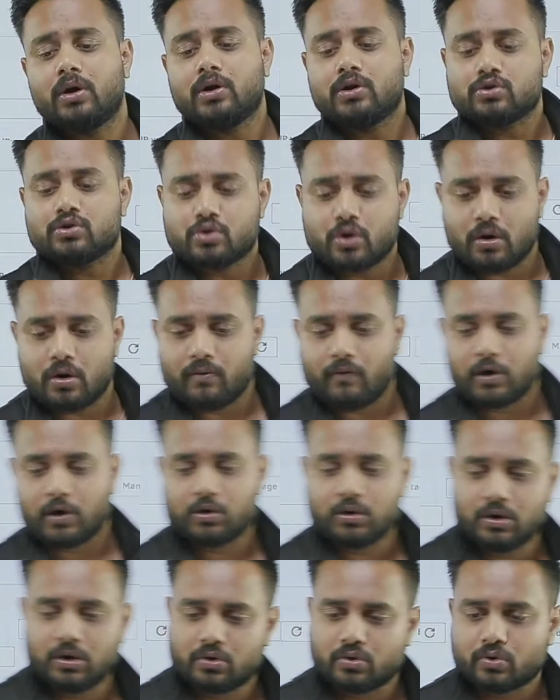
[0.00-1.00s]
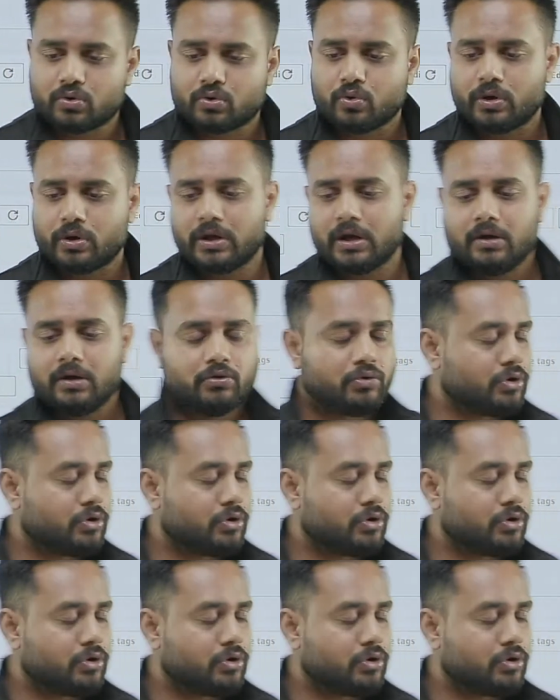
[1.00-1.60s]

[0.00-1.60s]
So what you need to do here, you need to